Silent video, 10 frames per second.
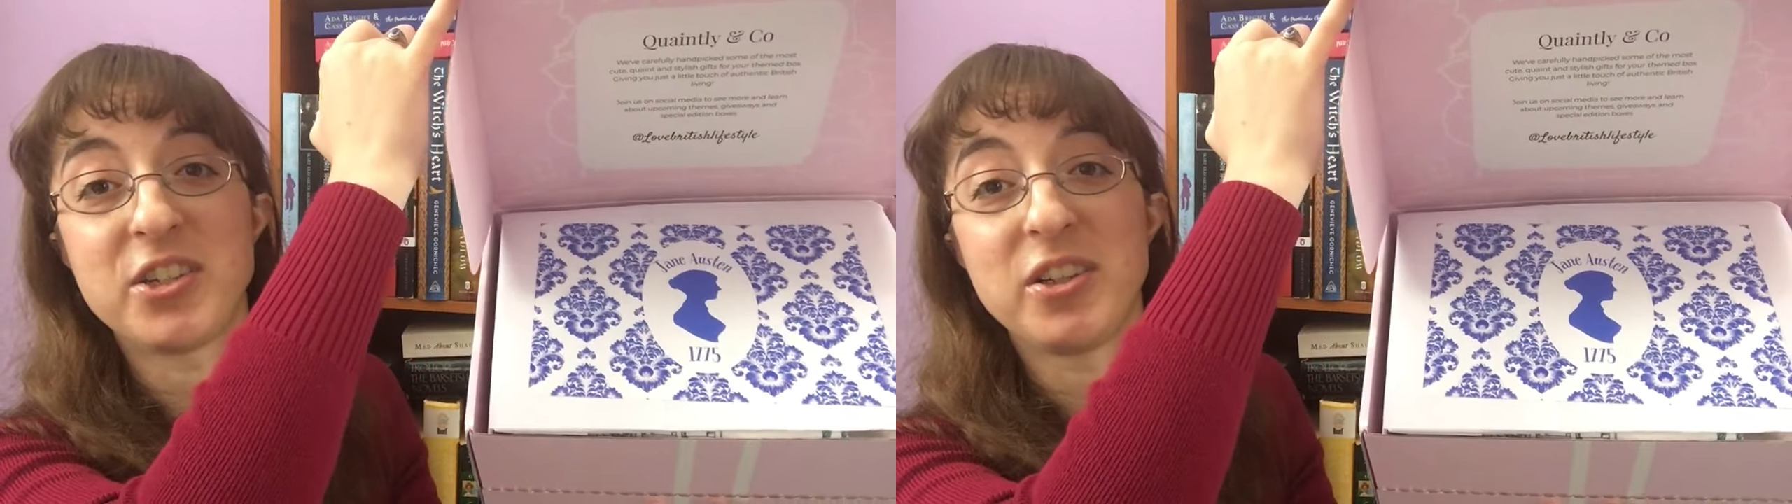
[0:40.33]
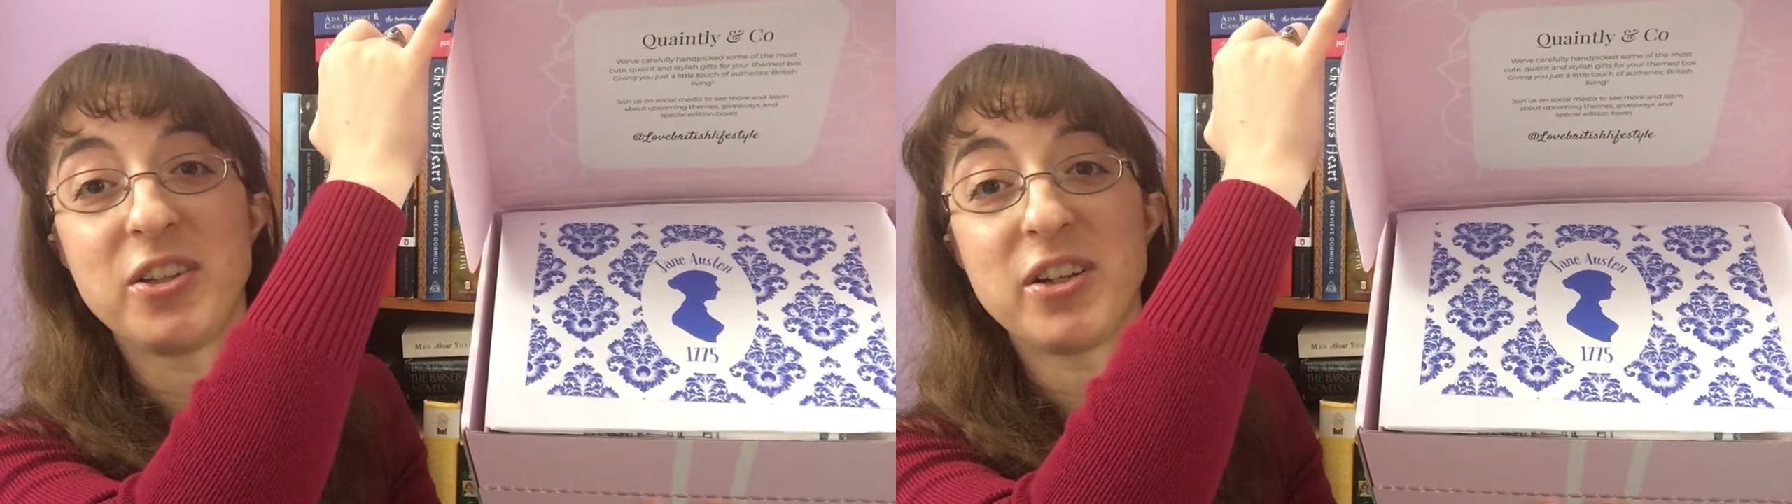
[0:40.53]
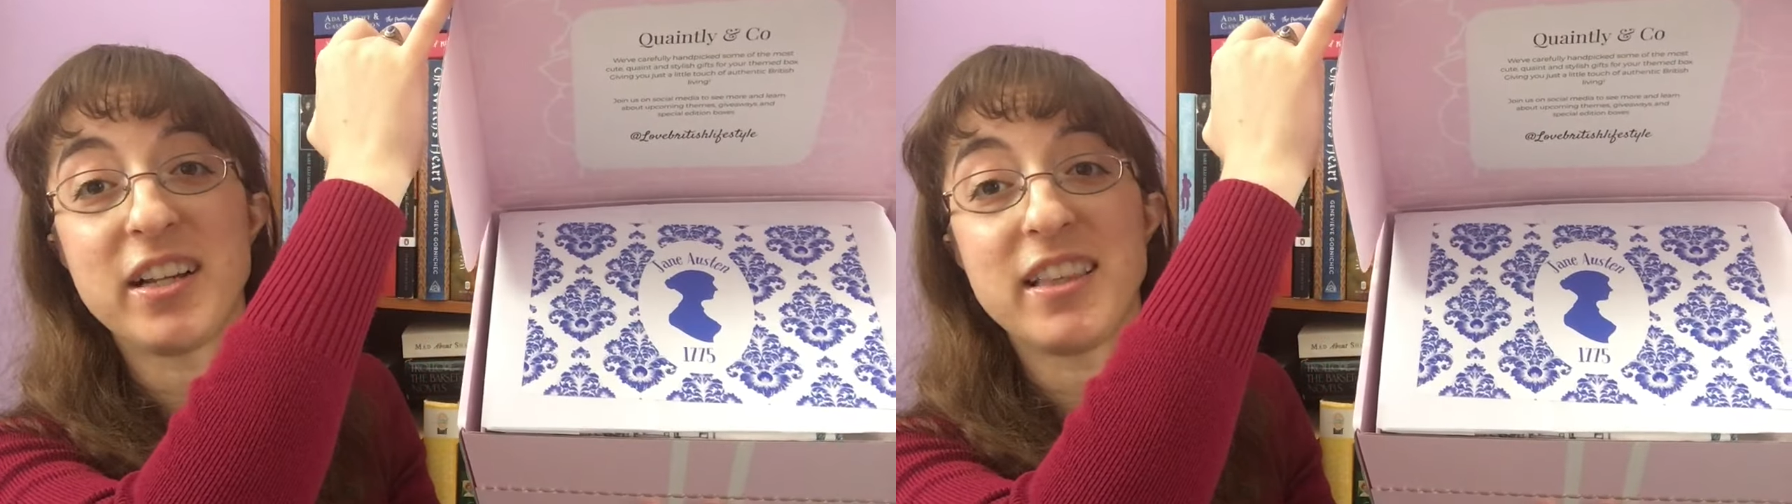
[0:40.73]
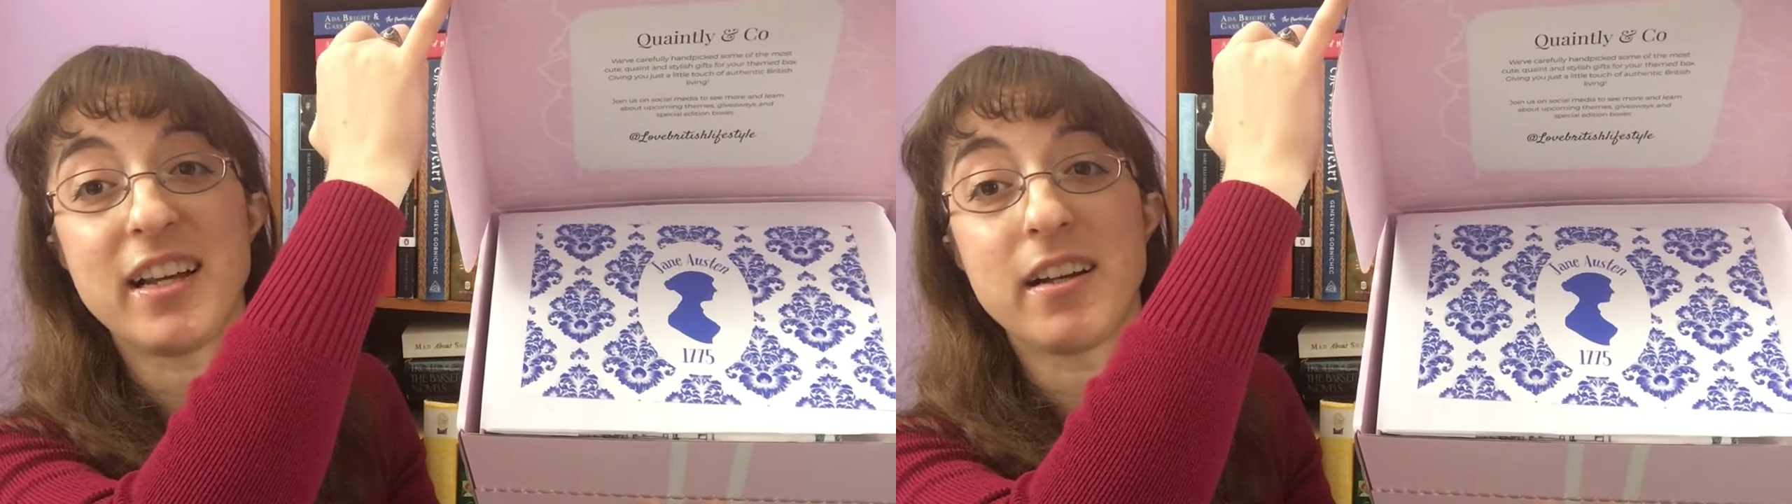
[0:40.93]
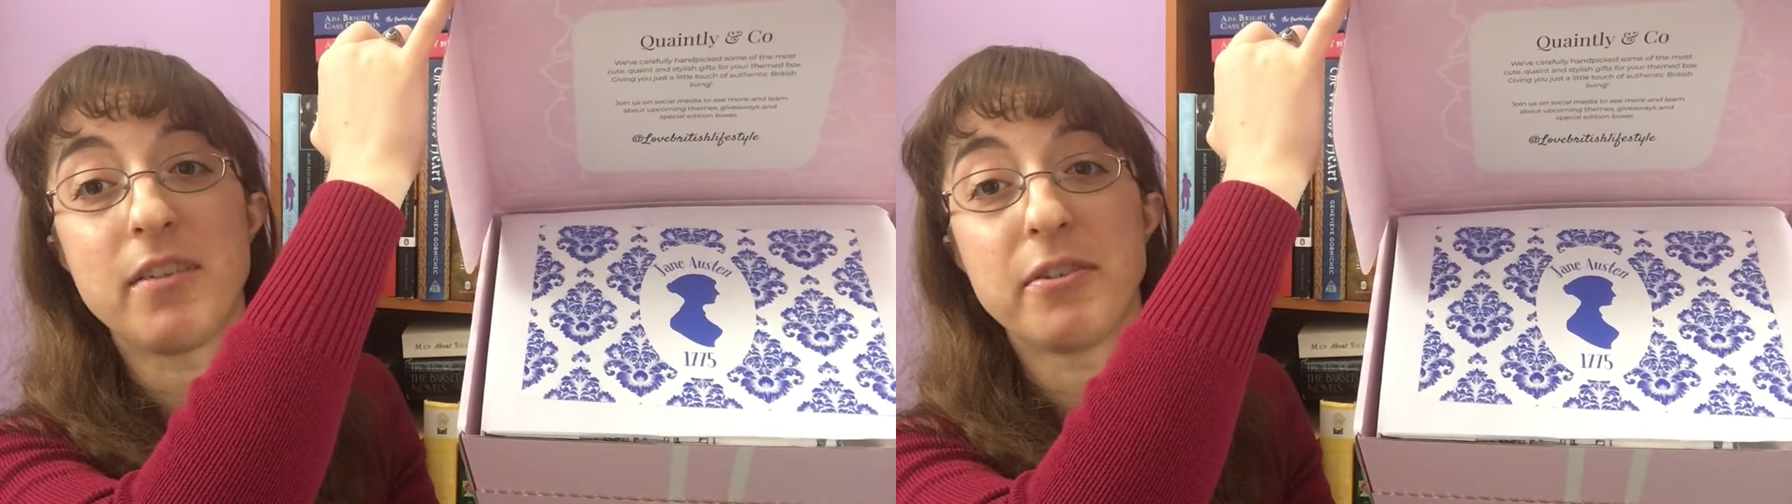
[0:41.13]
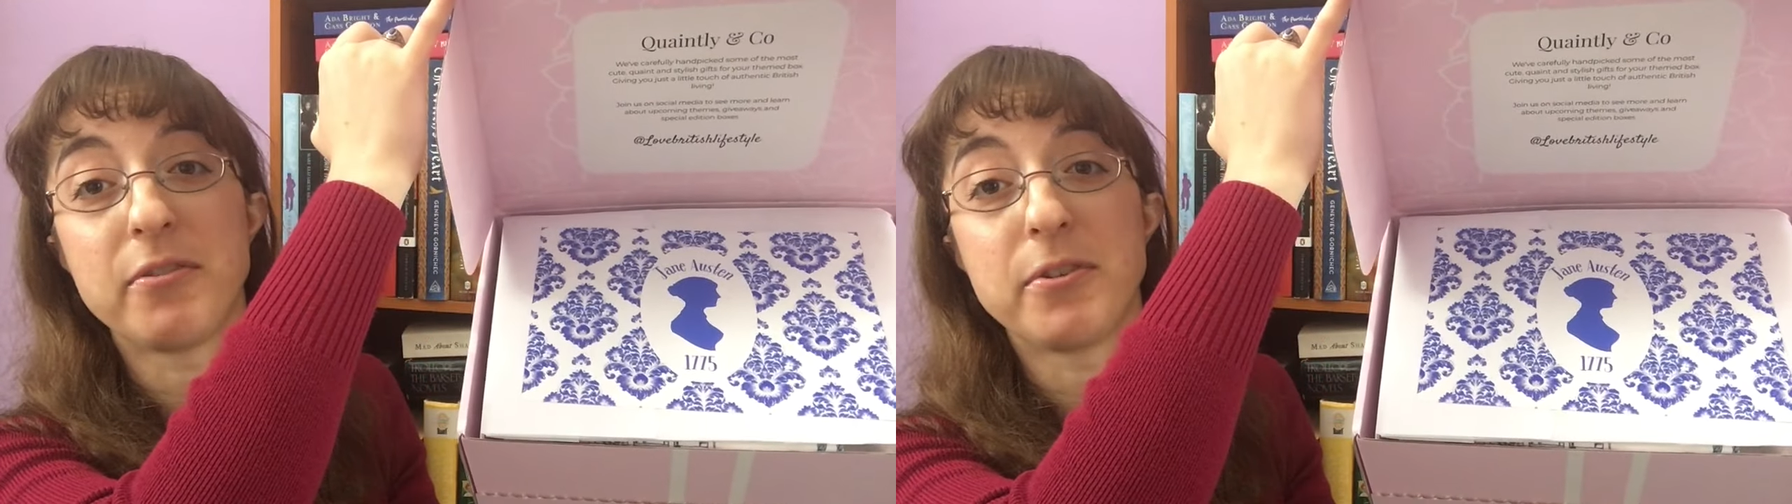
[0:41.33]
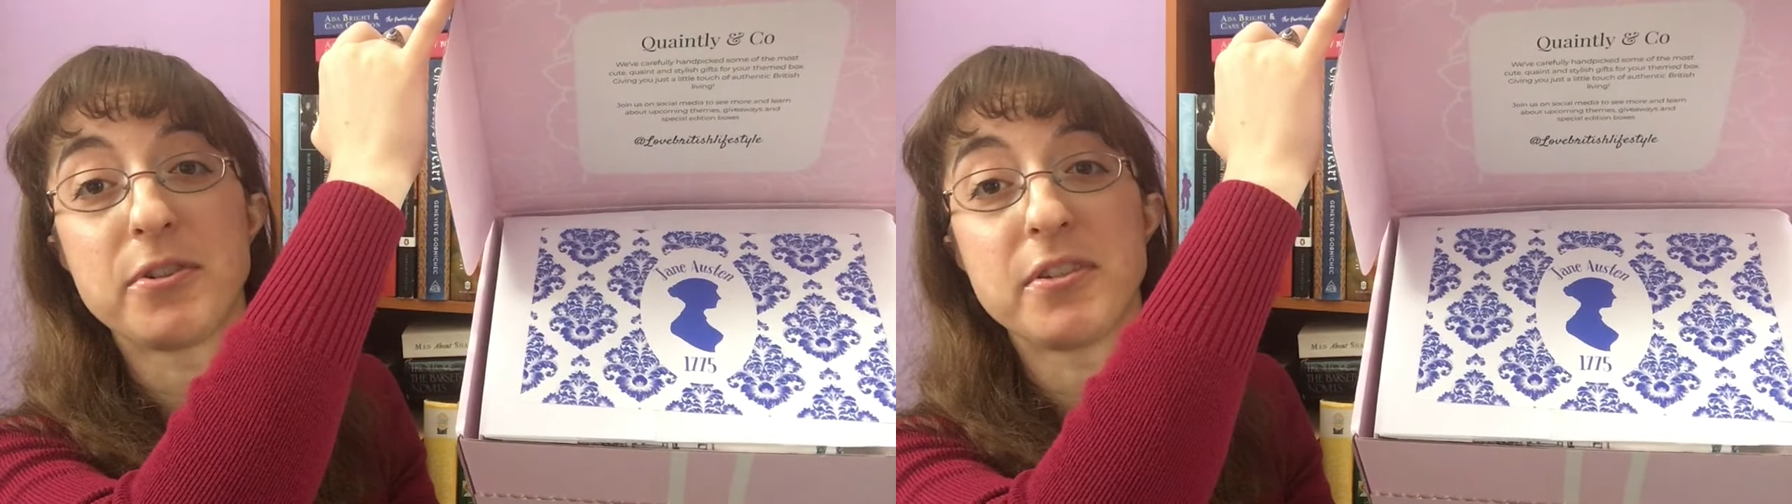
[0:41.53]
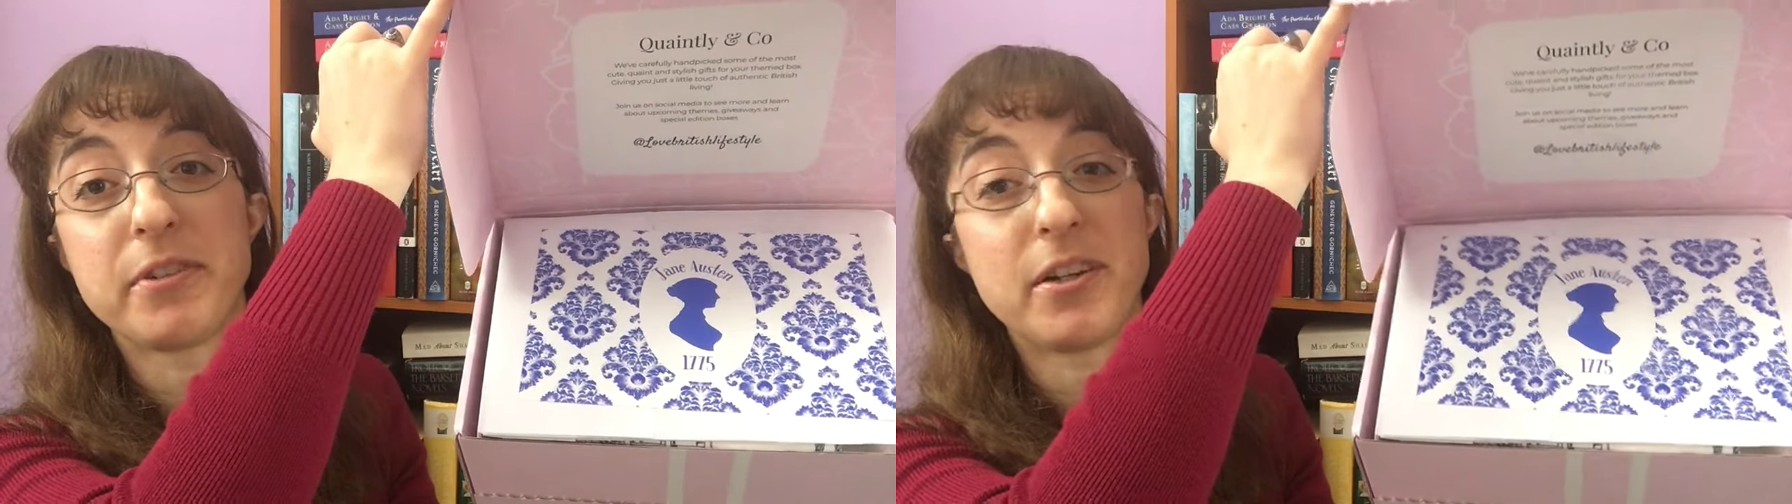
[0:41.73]
look at that cover
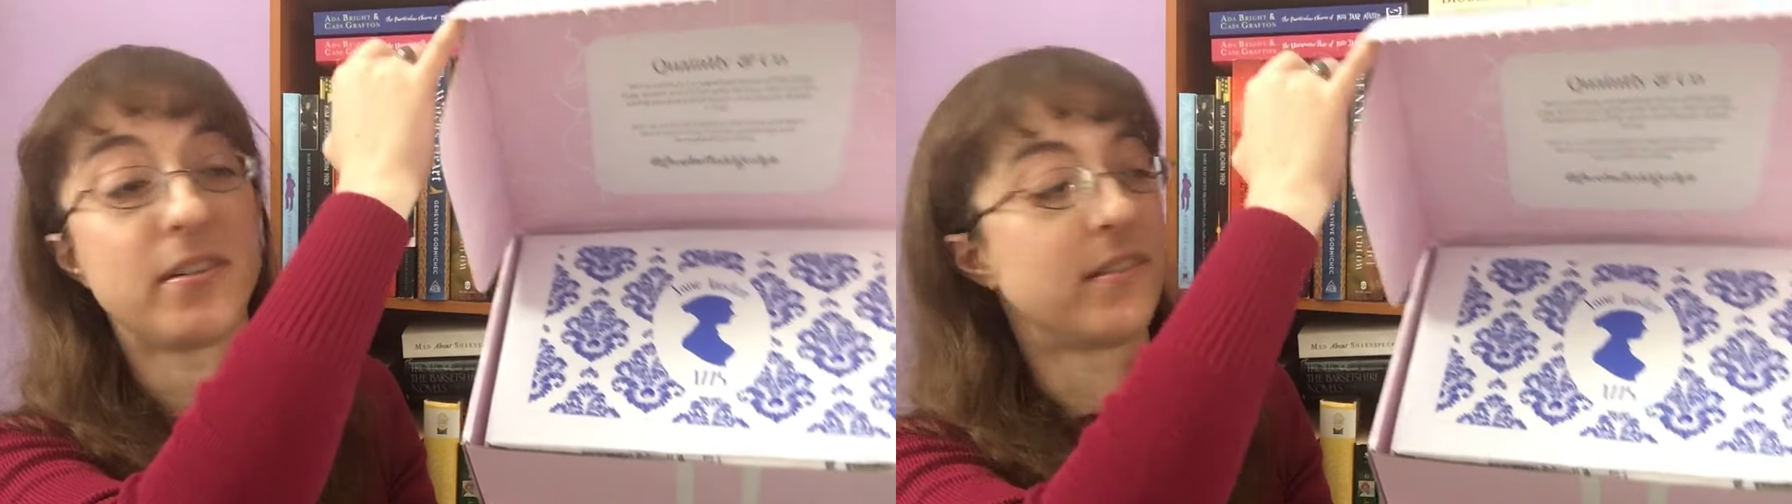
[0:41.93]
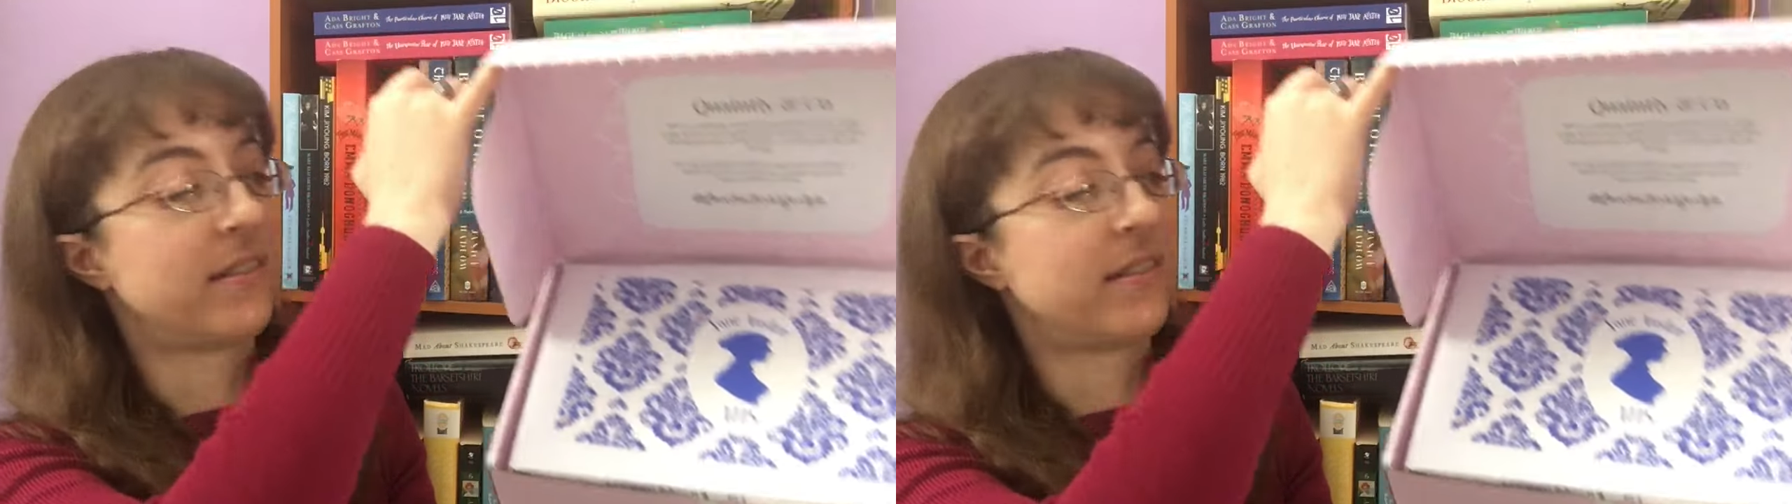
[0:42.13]
first of all.